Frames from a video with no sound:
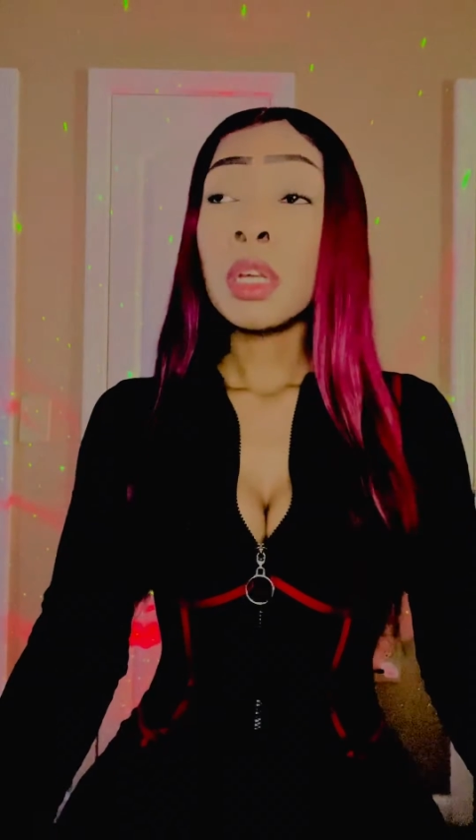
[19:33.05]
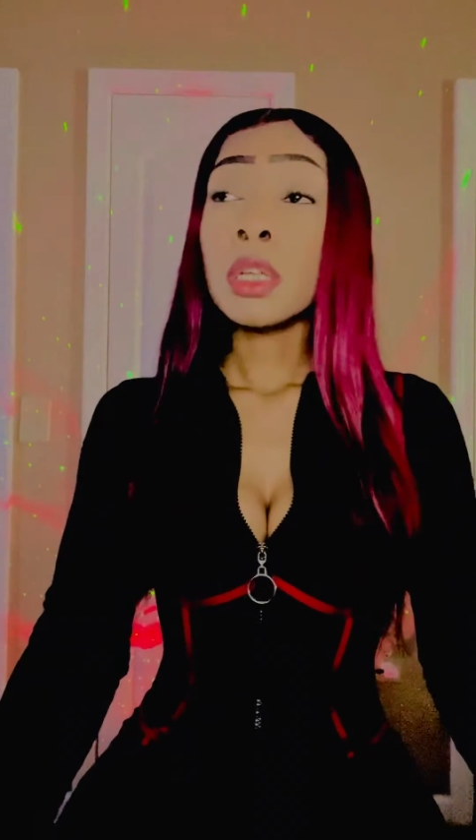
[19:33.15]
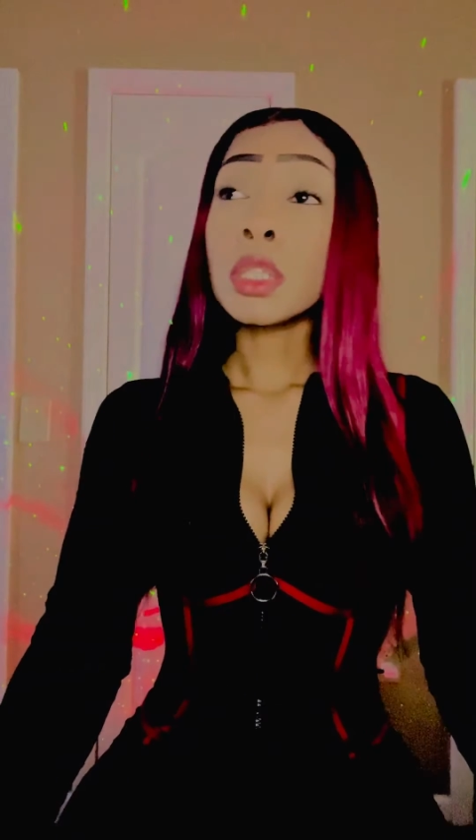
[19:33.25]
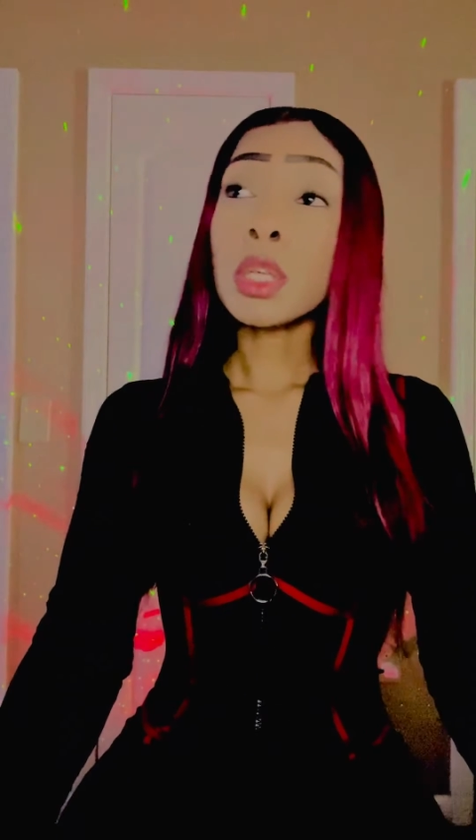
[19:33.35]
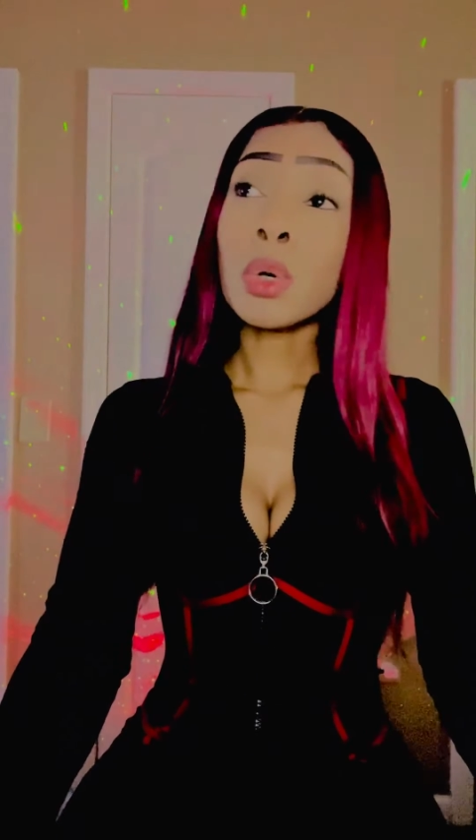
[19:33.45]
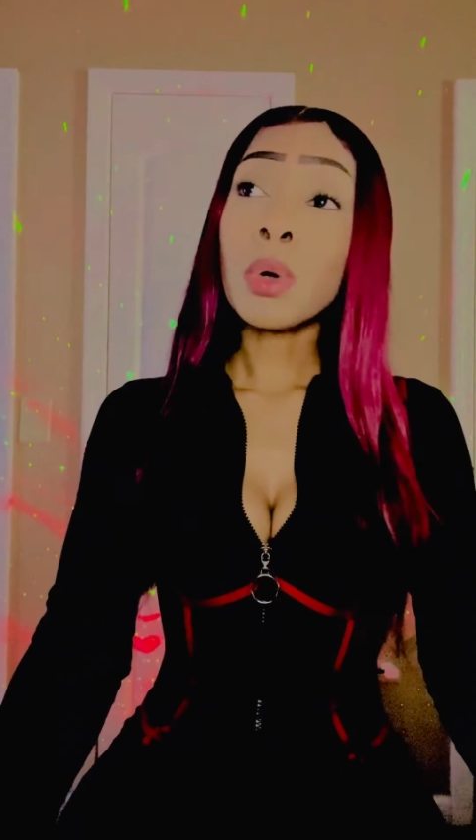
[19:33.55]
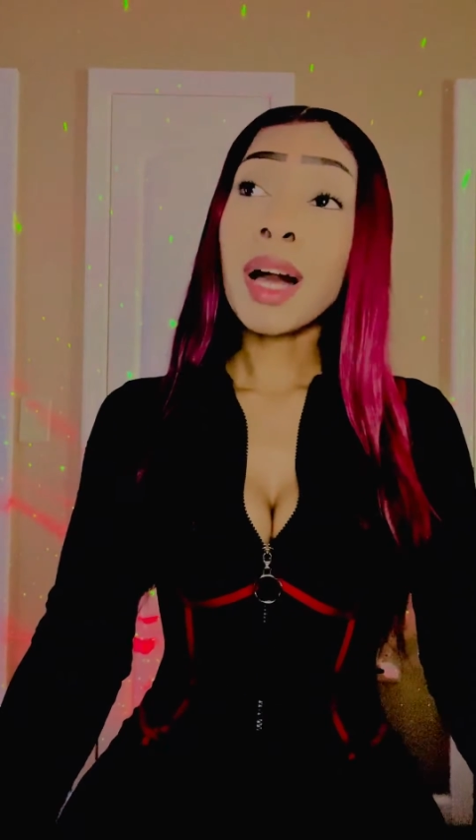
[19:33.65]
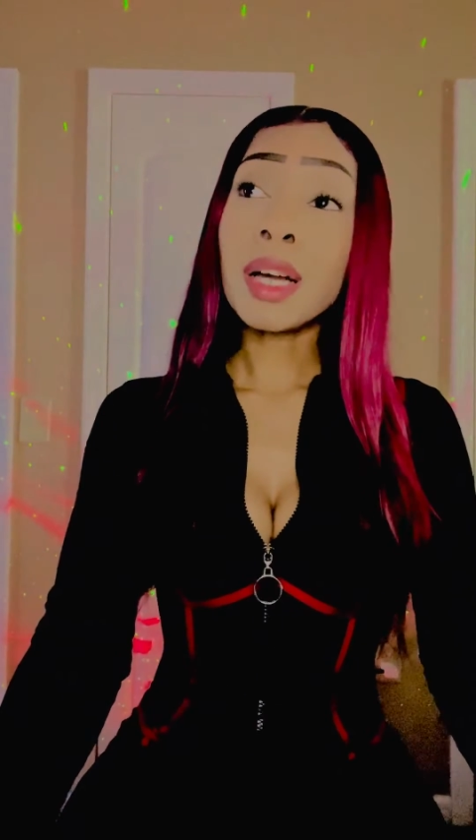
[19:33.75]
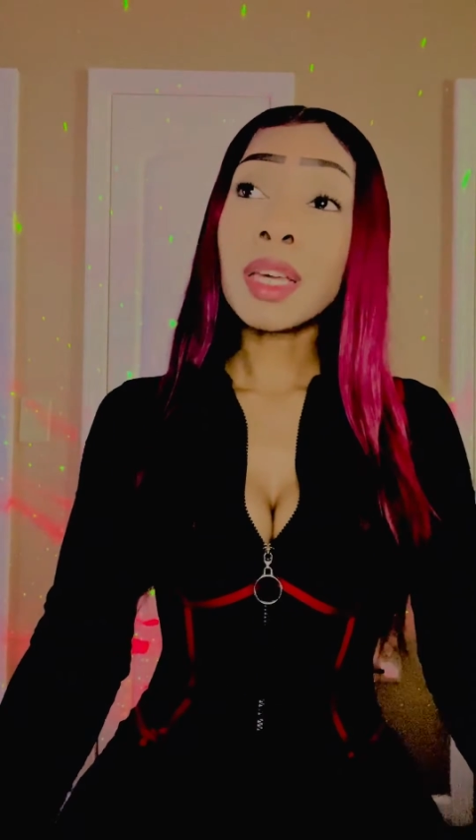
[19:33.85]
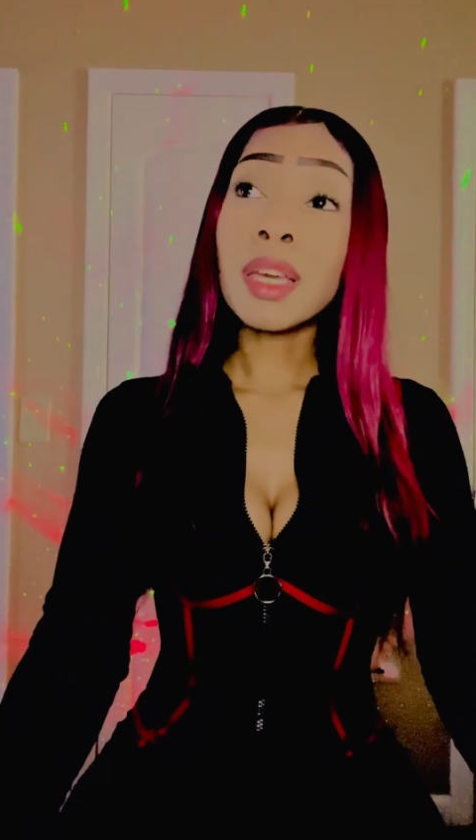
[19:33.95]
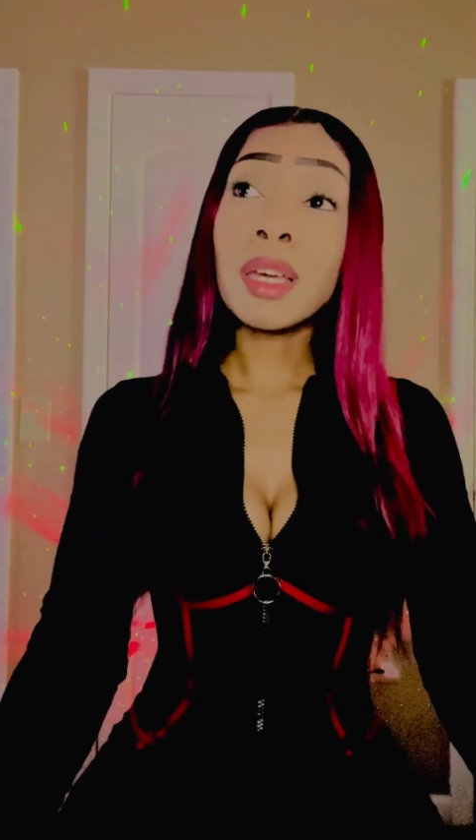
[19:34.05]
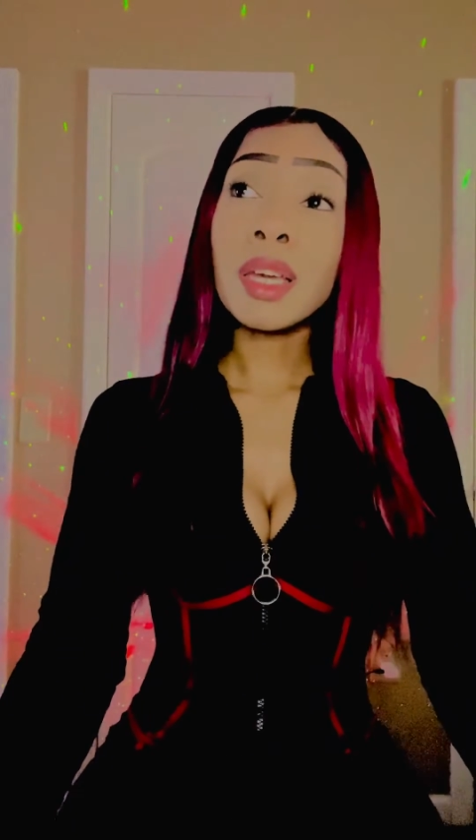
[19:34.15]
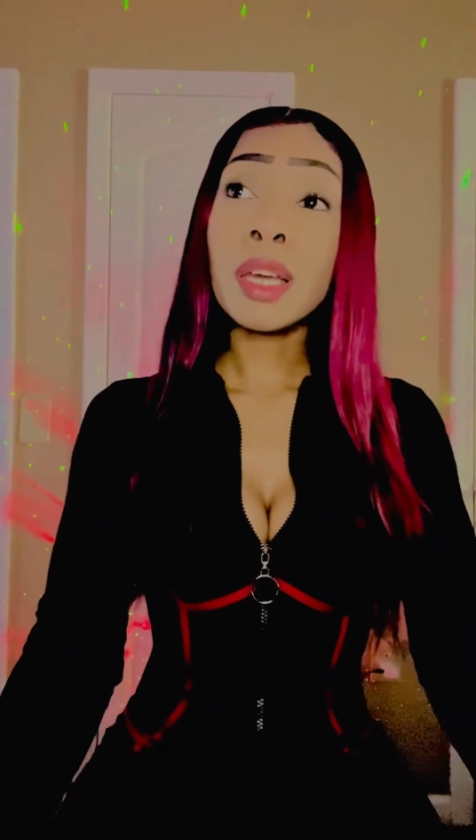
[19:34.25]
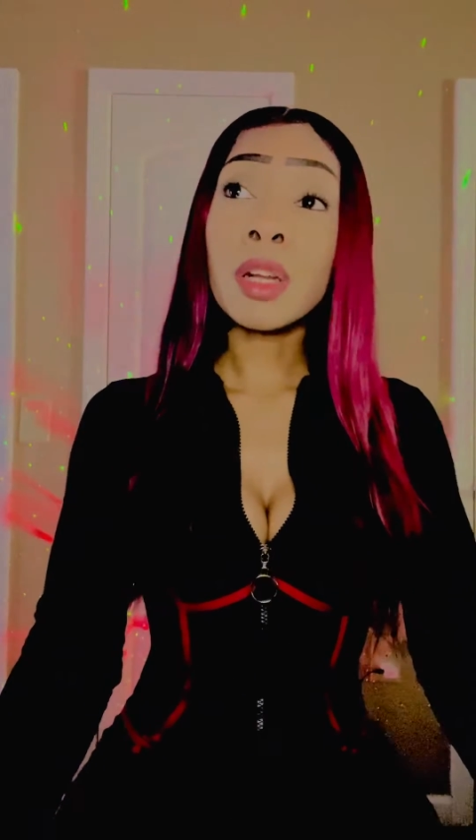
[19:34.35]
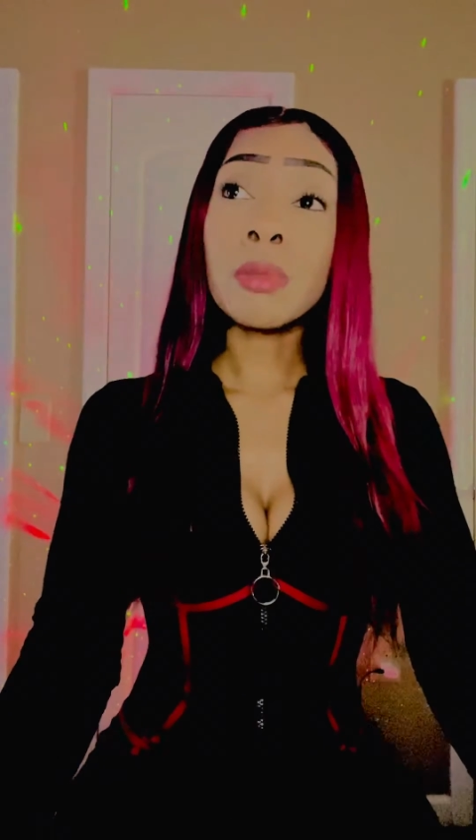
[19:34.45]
So I can't end